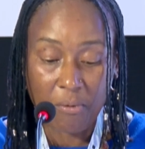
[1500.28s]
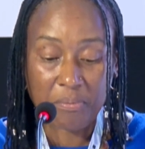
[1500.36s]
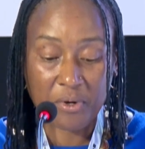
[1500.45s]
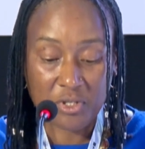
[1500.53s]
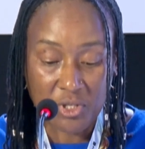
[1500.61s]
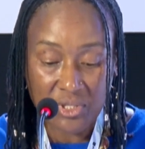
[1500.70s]

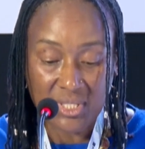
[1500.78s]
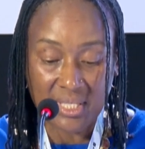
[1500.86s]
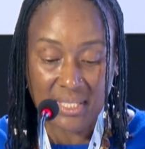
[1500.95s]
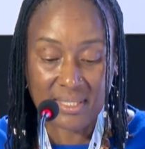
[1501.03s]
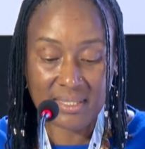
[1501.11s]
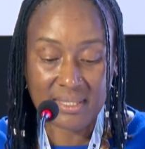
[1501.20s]

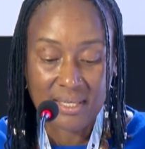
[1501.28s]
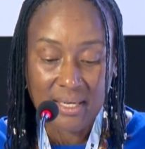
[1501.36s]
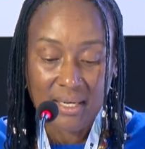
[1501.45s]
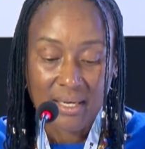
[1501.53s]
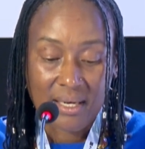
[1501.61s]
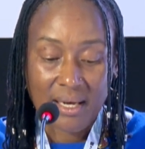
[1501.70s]
producers,
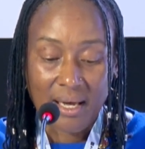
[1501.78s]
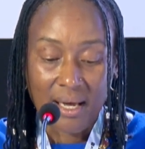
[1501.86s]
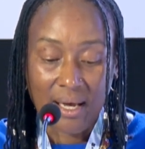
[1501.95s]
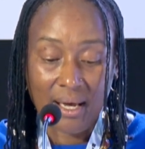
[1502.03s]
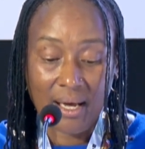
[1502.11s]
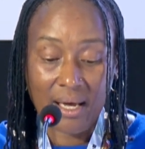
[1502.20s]

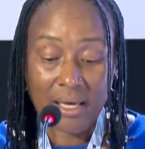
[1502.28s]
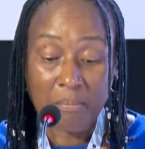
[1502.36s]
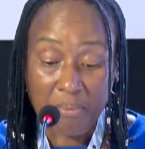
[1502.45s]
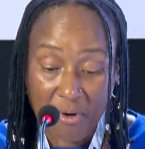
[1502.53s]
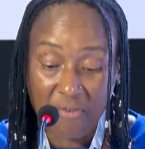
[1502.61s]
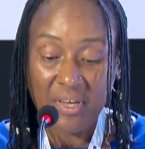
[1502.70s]

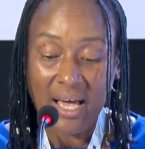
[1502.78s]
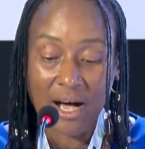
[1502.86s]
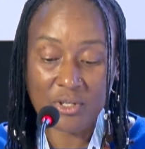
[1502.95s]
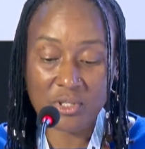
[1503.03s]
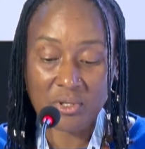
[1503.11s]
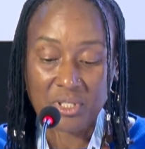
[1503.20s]
improving
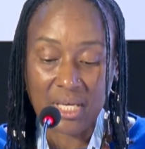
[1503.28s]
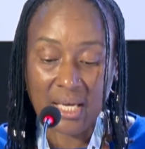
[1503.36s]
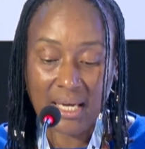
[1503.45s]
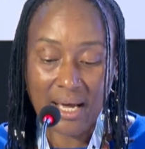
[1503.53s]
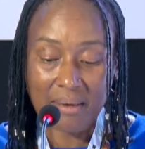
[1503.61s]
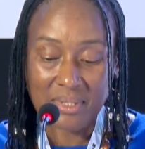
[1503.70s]
household
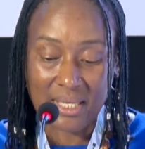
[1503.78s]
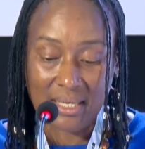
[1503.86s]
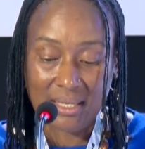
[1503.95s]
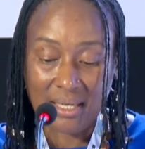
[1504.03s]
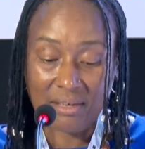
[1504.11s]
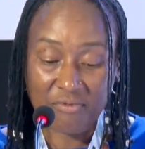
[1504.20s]
incomes,
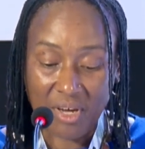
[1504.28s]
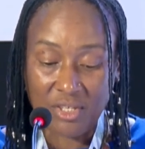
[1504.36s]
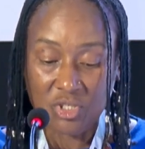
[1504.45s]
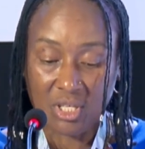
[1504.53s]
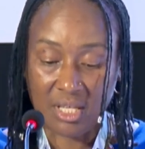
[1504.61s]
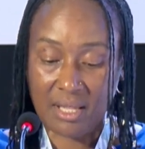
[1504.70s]
and
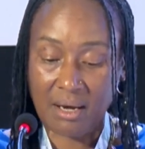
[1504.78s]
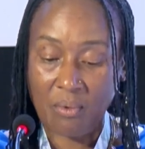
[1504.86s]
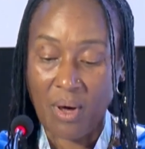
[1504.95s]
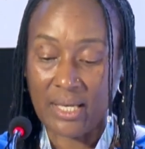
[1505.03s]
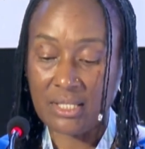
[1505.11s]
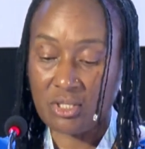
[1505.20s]
eventually the
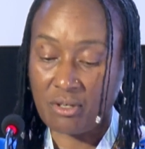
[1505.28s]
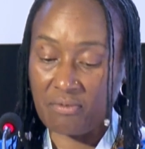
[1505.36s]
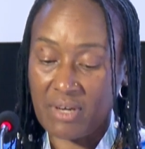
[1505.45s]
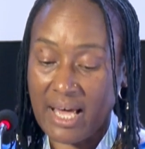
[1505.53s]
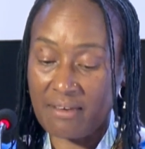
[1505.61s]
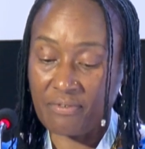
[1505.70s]
quality of
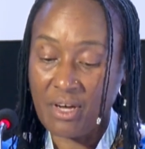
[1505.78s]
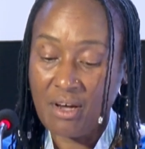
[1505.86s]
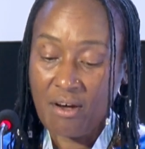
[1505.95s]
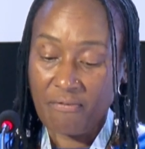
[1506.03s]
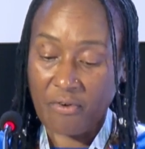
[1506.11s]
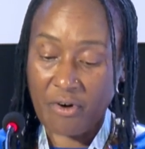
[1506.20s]
life
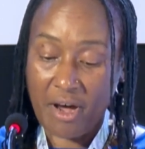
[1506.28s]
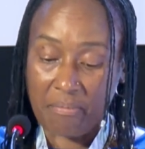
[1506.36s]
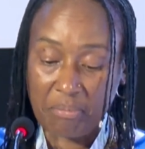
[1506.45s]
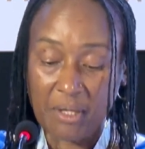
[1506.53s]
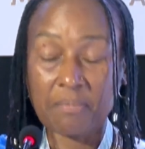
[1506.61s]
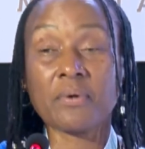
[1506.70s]
for our
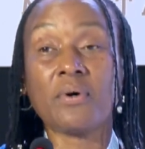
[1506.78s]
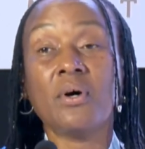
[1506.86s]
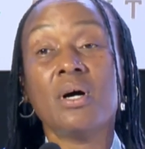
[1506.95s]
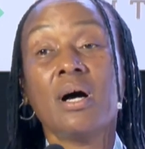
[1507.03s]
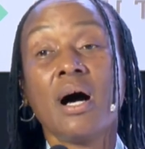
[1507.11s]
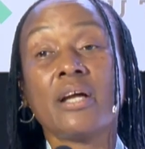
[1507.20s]
people.
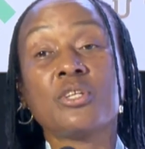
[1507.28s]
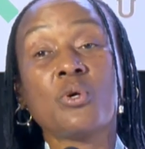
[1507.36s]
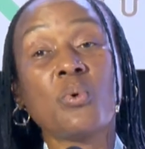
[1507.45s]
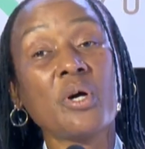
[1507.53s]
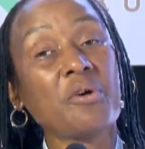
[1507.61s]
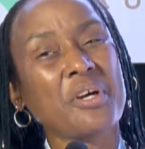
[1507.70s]
And you
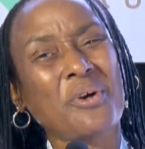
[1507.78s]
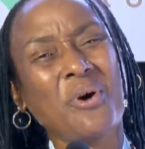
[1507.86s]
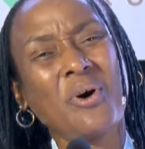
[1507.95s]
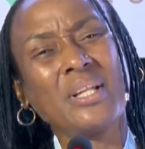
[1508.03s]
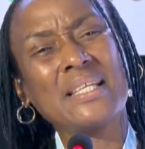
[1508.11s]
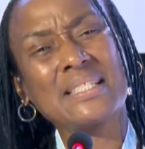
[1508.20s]
will
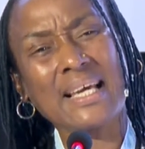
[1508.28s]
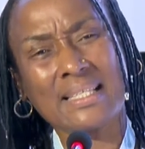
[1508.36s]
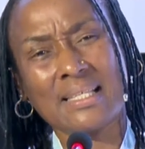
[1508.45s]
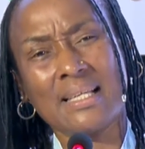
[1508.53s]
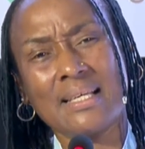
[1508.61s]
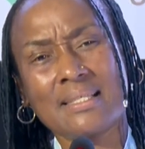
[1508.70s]
recall His
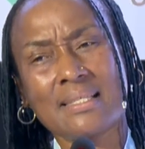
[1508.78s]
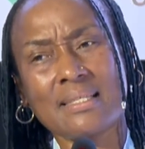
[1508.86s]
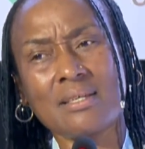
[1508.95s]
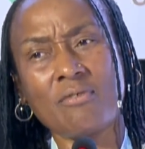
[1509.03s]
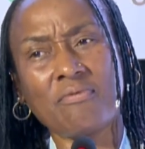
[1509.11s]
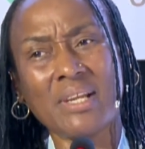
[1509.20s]

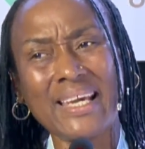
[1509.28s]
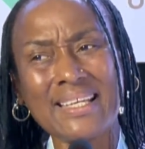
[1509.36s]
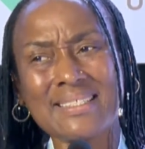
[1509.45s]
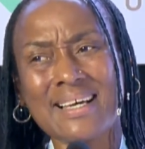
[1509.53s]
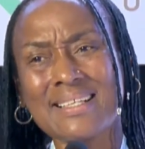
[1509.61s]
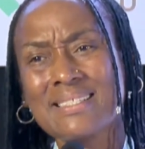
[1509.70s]
Excellency of late
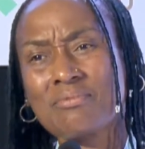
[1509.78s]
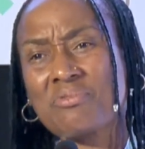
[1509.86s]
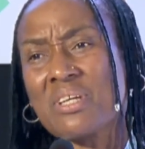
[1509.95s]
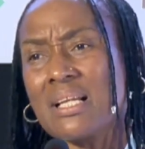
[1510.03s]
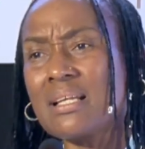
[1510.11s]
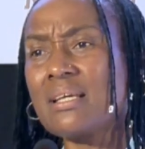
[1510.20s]
has
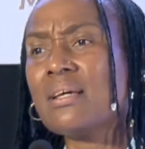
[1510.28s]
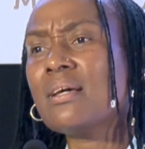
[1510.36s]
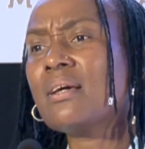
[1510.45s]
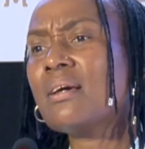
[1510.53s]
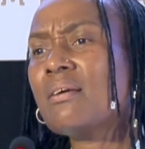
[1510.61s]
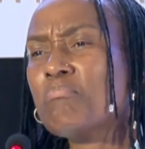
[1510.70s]
really
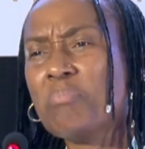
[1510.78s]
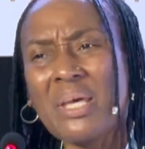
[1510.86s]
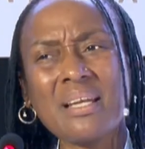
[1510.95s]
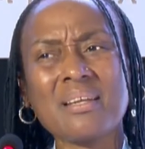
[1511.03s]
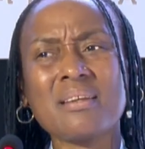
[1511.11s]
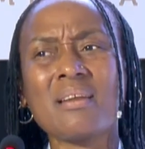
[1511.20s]

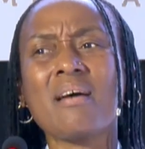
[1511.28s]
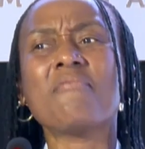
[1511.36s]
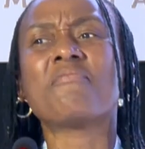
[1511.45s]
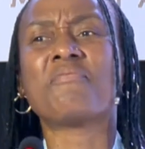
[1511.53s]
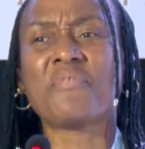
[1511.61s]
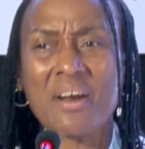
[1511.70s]
been
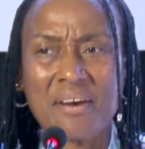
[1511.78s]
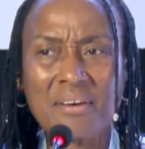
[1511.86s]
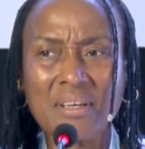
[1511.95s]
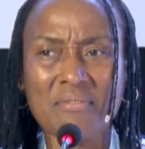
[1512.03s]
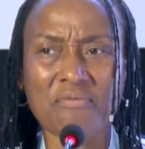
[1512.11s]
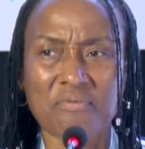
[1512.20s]

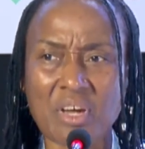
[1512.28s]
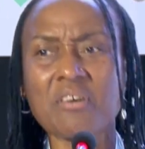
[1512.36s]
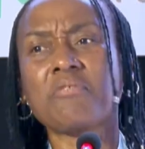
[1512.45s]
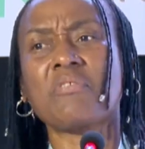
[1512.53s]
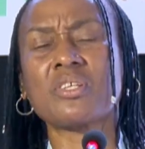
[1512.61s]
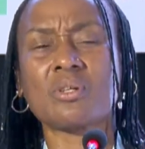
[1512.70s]
very, very
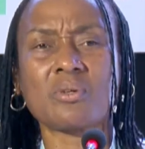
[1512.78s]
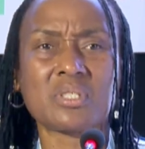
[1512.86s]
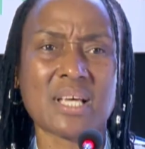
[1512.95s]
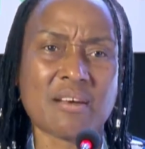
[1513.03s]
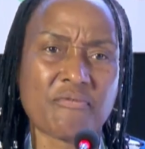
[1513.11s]
resolute and